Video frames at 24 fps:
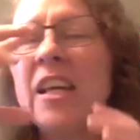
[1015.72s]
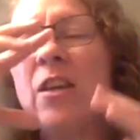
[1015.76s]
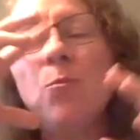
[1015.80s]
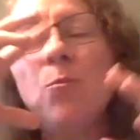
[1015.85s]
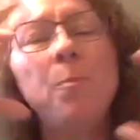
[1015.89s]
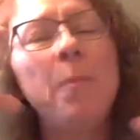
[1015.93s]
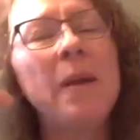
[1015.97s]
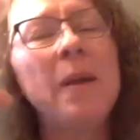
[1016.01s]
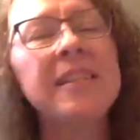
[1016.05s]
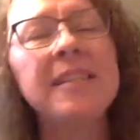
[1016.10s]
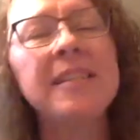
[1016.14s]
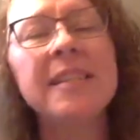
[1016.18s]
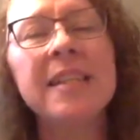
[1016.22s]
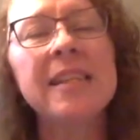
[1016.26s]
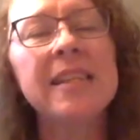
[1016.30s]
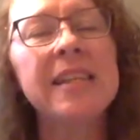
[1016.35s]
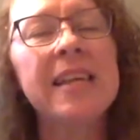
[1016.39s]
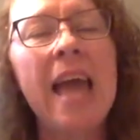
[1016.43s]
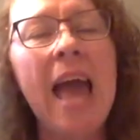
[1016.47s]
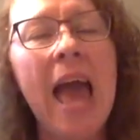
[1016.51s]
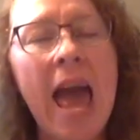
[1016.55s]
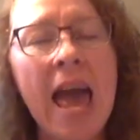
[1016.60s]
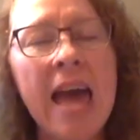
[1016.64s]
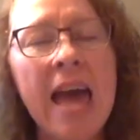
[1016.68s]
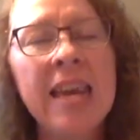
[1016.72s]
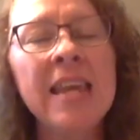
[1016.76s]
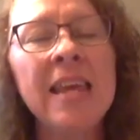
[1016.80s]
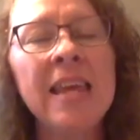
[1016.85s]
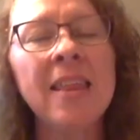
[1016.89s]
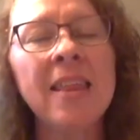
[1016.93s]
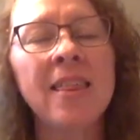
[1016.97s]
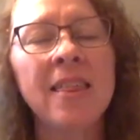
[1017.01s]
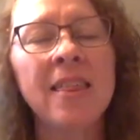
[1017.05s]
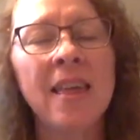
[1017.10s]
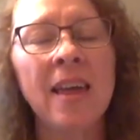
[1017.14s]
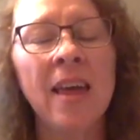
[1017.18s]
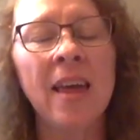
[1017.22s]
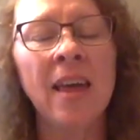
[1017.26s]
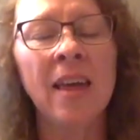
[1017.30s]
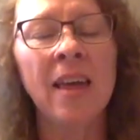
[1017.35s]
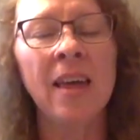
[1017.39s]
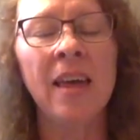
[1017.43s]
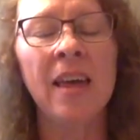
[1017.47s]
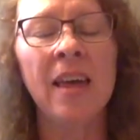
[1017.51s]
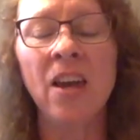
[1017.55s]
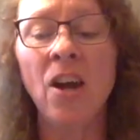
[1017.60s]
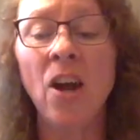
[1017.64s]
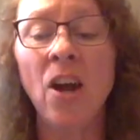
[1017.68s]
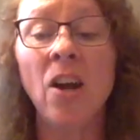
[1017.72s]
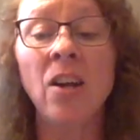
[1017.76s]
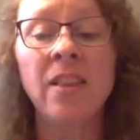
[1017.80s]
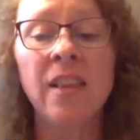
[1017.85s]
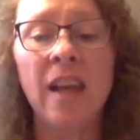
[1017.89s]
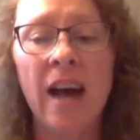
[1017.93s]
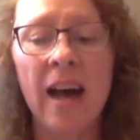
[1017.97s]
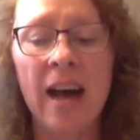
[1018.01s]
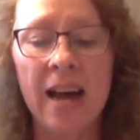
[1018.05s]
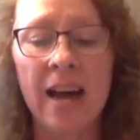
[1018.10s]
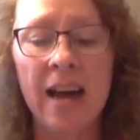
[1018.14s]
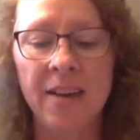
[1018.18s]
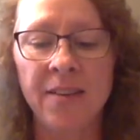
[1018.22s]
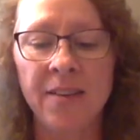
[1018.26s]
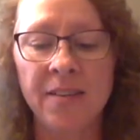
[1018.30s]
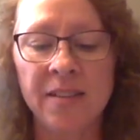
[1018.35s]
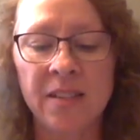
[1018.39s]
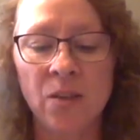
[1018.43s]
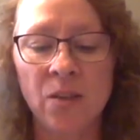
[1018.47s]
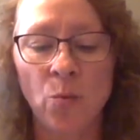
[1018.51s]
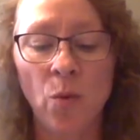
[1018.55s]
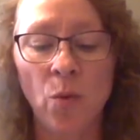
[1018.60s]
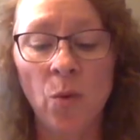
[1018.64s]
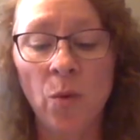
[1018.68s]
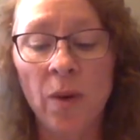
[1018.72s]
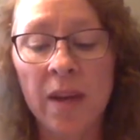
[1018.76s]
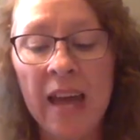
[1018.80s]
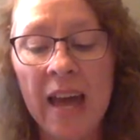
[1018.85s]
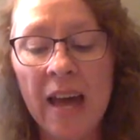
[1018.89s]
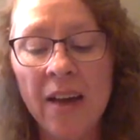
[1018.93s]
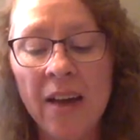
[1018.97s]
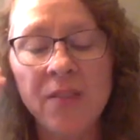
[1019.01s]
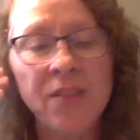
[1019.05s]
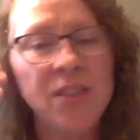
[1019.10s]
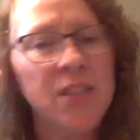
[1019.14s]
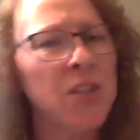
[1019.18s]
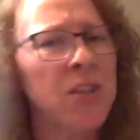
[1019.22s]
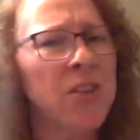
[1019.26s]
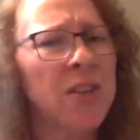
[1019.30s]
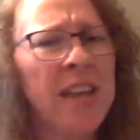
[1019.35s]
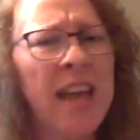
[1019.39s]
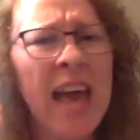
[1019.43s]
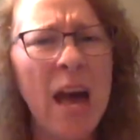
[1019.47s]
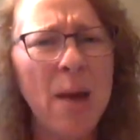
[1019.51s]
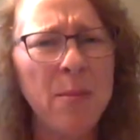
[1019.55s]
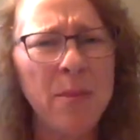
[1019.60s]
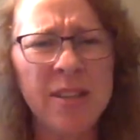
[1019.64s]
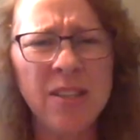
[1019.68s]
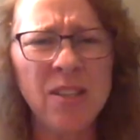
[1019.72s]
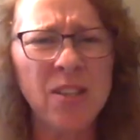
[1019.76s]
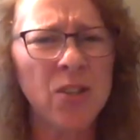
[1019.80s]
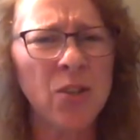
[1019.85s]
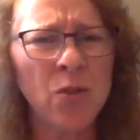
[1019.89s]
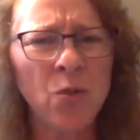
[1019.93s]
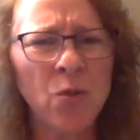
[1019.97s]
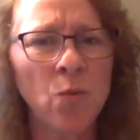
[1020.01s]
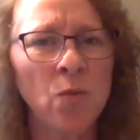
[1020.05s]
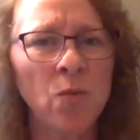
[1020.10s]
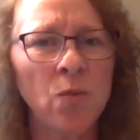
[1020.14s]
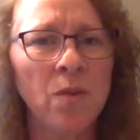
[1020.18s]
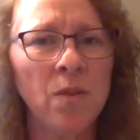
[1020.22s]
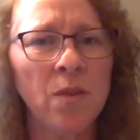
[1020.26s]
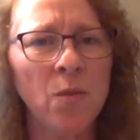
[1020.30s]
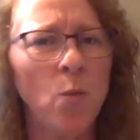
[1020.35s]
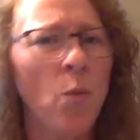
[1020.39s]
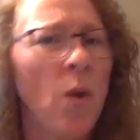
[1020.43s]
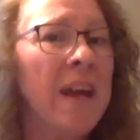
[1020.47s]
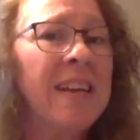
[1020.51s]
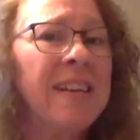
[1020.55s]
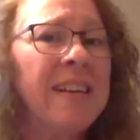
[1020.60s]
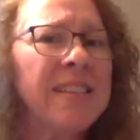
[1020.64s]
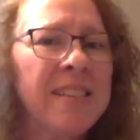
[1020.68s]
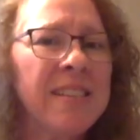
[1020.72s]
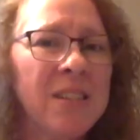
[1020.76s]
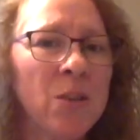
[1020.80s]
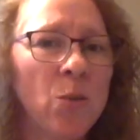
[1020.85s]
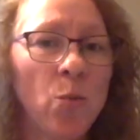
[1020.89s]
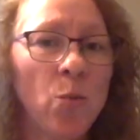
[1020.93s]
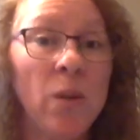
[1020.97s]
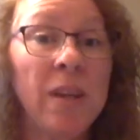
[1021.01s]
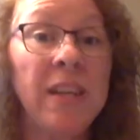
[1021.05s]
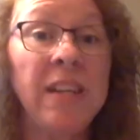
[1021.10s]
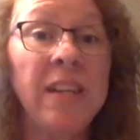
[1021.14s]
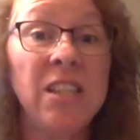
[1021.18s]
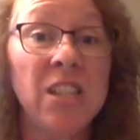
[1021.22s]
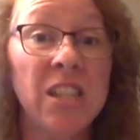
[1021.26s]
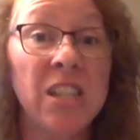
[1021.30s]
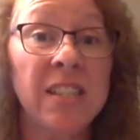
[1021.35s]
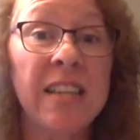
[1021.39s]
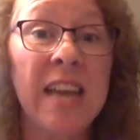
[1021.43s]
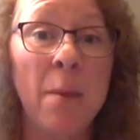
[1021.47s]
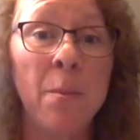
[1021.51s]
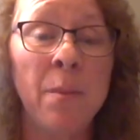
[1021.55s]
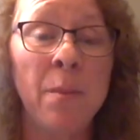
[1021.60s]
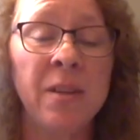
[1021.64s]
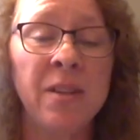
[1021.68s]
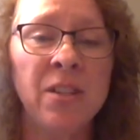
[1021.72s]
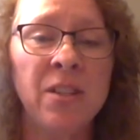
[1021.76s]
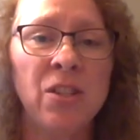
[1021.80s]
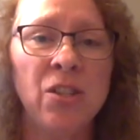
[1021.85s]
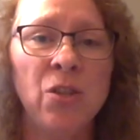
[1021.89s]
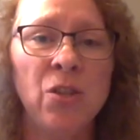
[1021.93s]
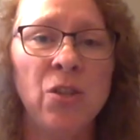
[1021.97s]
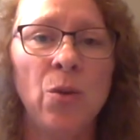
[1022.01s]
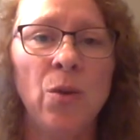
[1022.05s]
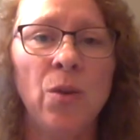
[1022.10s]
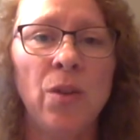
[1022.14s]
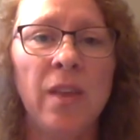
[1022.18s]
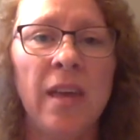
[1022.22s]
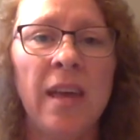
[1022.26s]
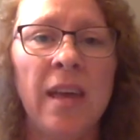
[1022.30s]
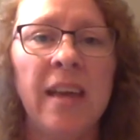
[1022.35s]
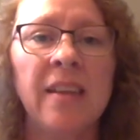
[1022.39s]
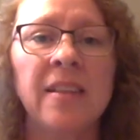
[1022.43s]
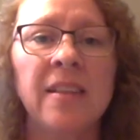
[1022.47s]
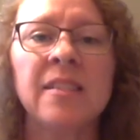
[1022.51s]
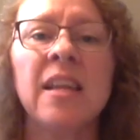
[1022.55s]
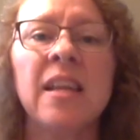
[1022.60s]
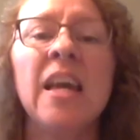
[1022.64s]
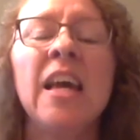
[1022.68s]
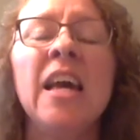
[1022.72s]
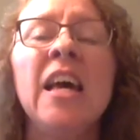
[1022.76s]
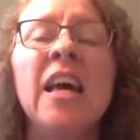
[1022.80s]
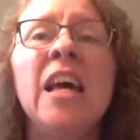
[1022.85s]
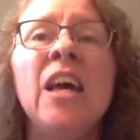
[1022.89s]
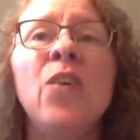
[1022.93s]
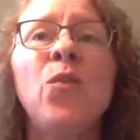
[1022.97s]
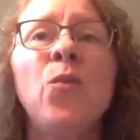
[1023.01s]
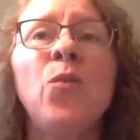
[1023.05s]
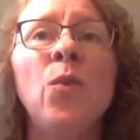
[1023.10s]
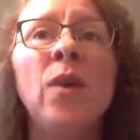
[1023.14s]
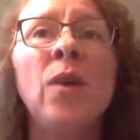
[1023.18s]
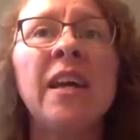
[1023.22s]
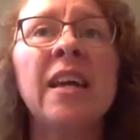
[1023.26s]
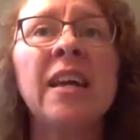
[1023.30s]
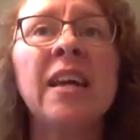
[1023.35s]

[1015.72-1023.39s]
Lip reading: basically anything in our lives where we have certain habits, certain ways that we just happen to do things. If we can